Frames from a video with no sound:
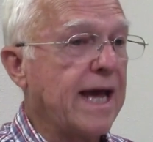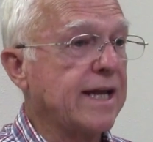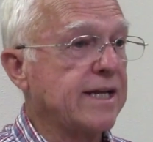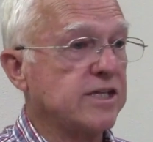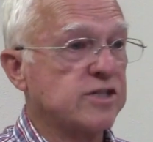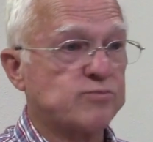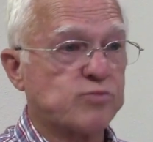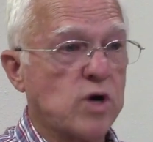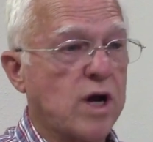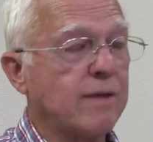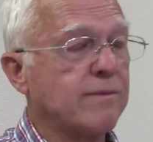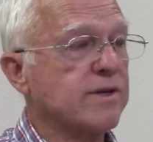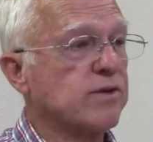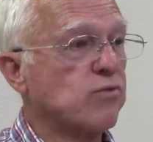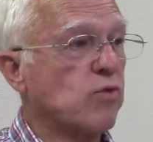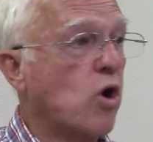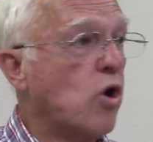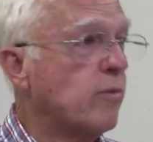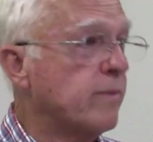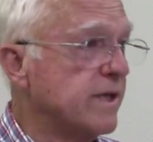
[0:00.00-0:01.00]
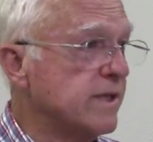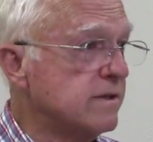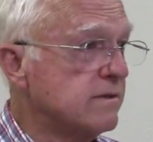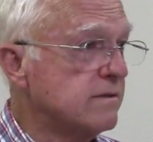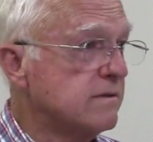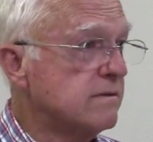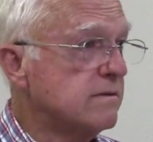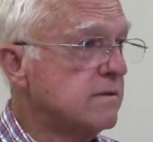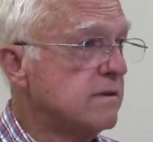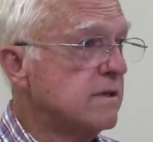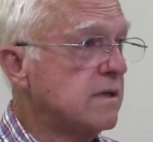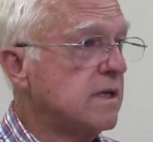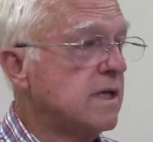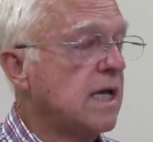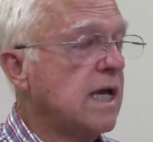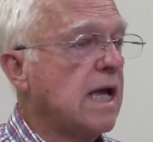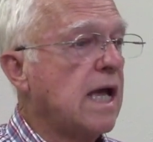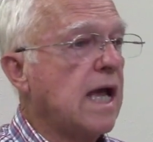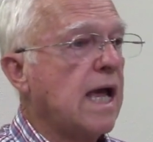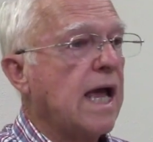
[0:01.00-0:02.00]
He's probably Roman,
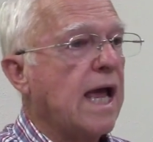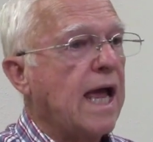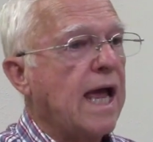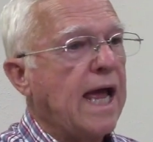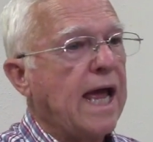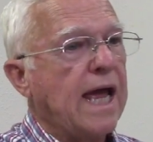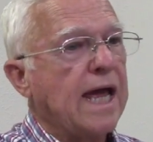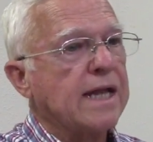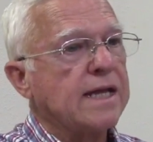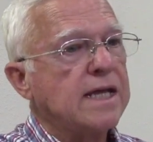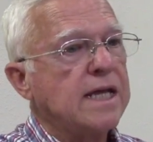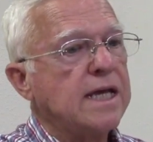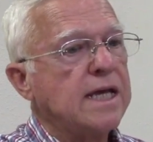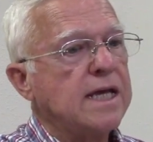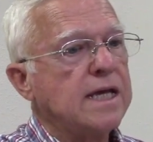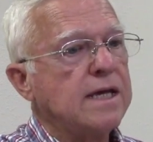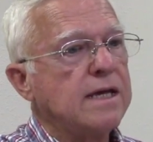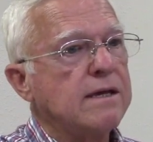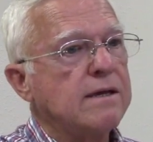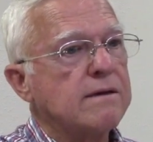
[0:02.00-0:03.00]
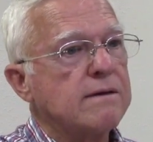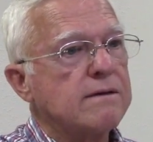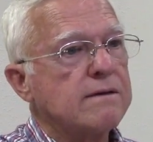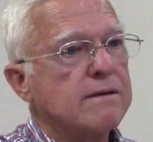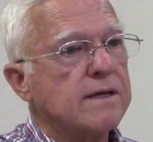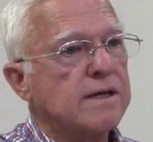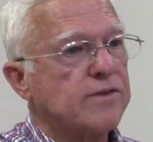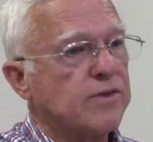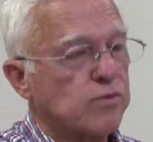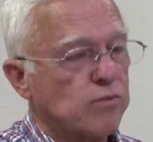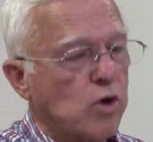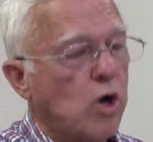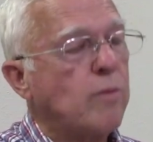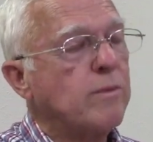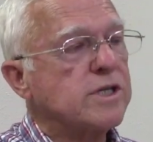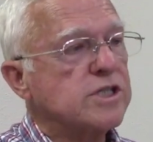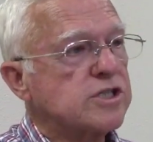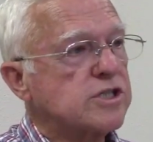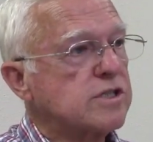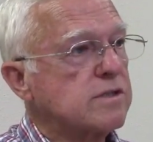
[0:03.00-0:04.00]
and he the
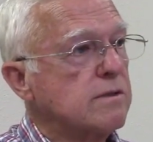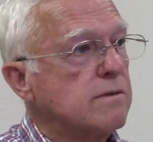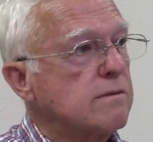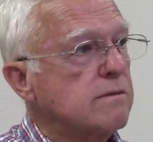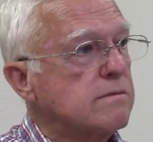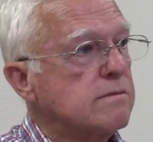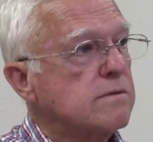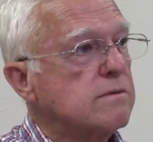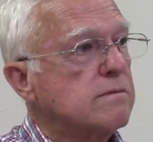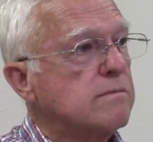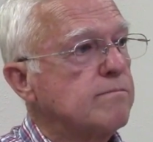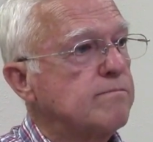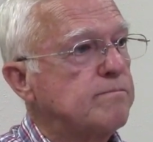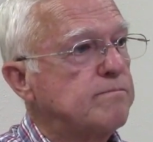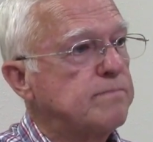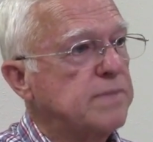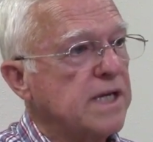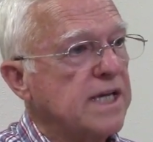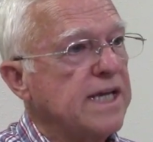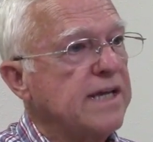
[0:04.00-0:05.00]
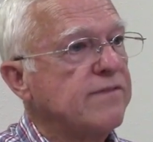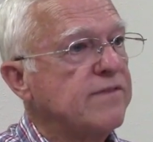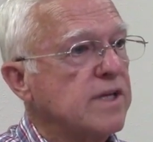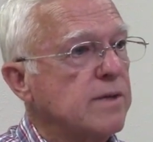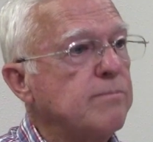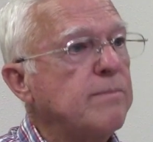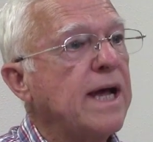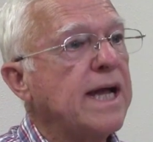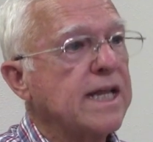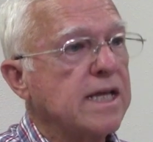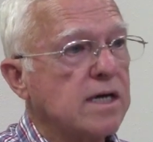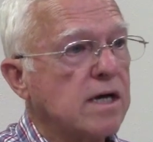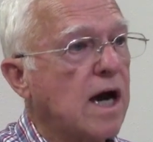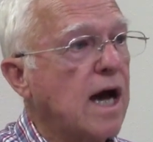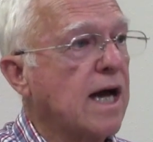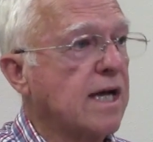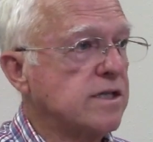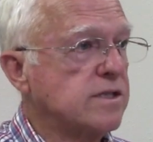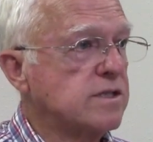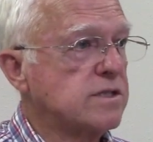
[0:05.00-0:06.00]
Romans believed in many
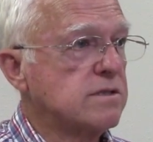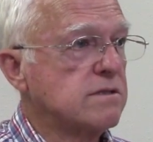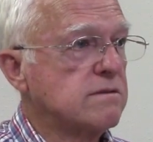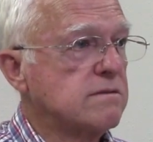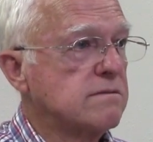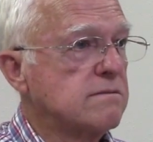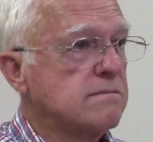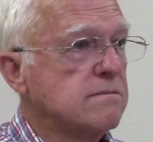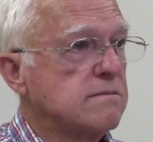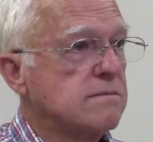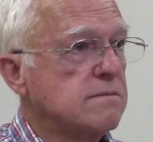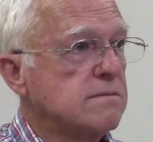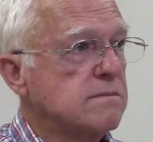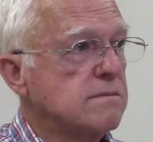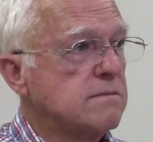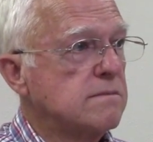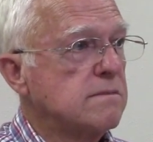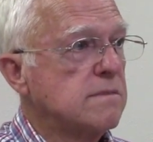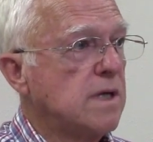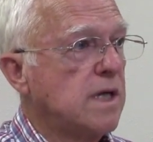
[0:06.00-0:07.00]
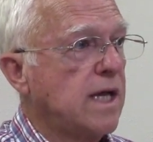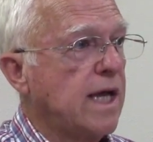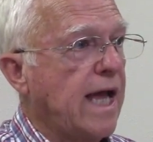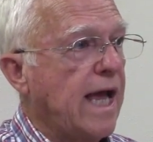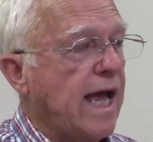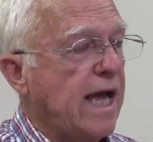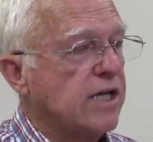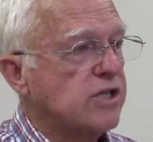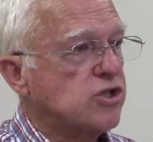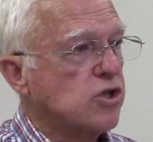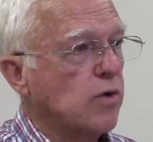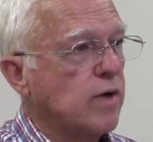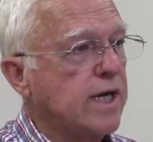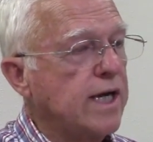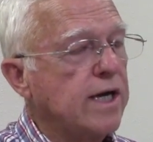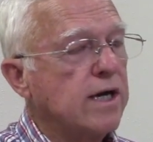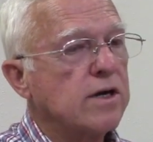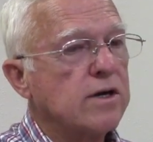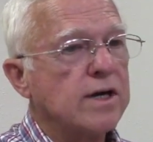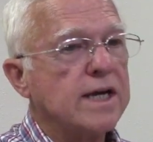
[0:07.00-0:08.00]
gods. And so
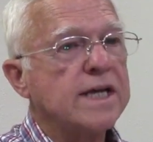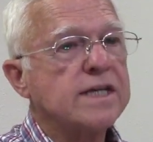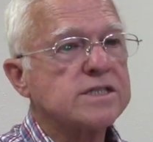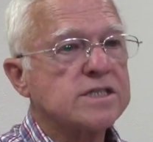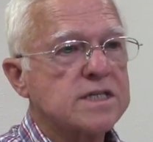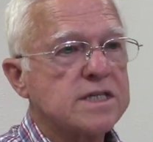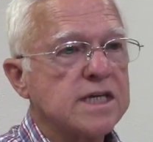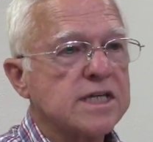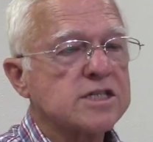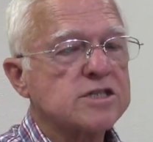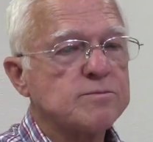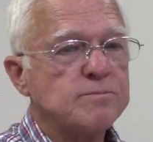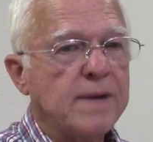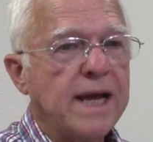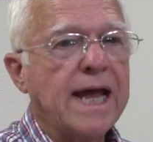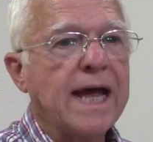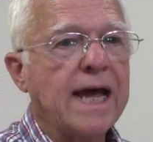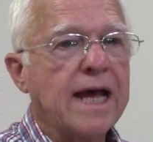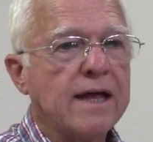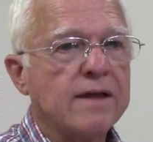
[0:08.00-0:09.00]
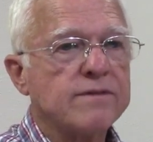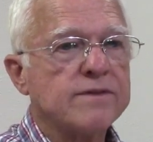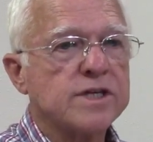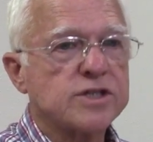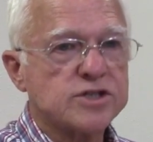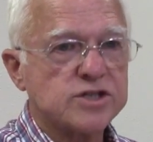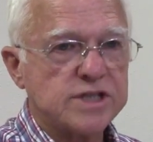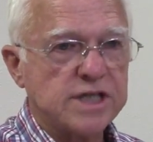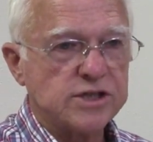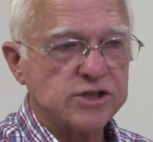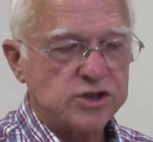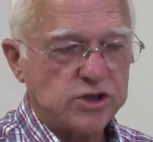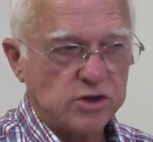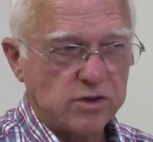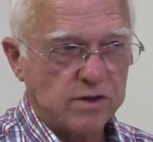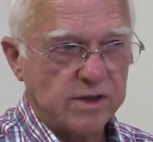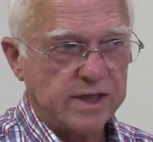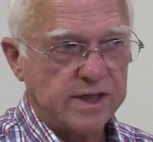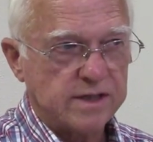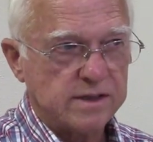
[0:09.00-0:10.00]
here is this man, this
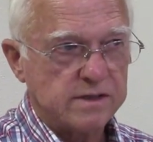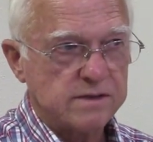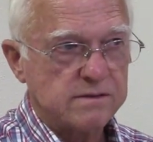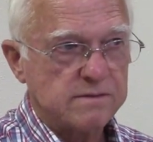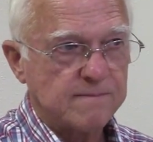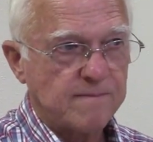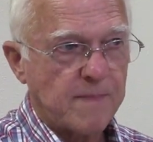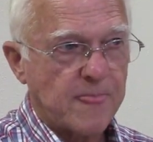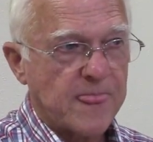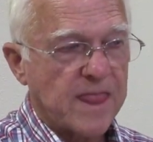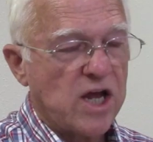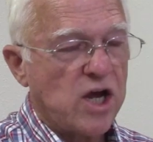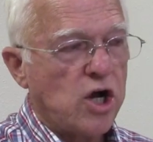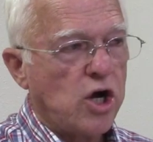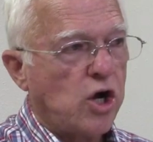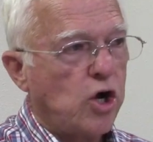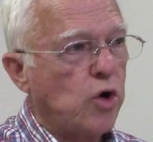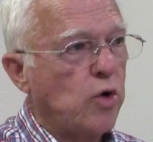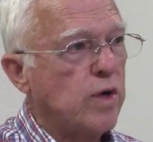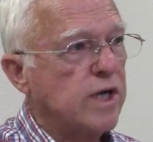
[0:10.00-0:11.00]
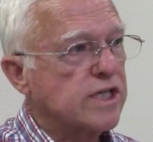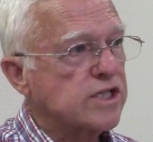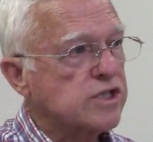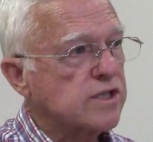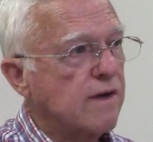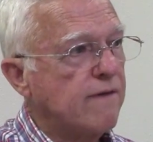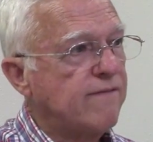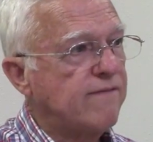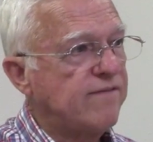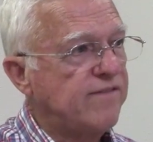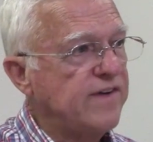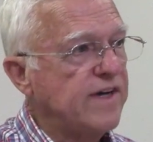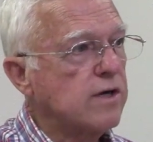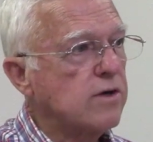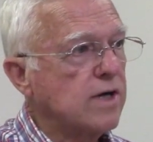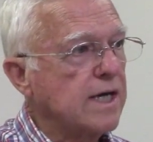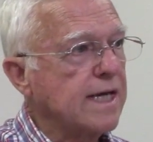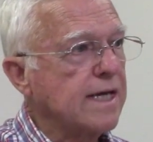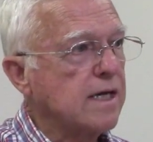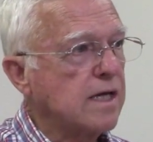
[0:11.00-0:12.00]
centurion, who is
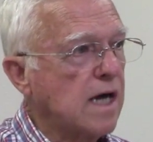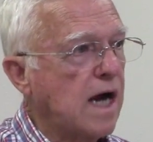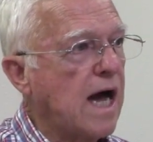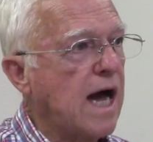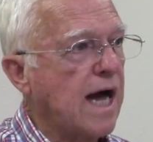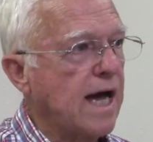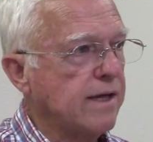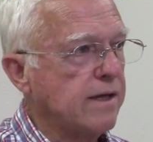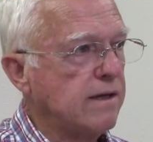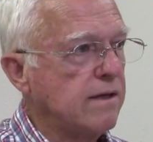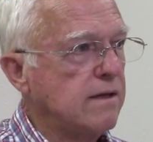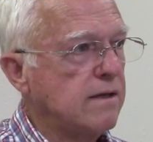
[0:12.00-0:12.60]
fearing God.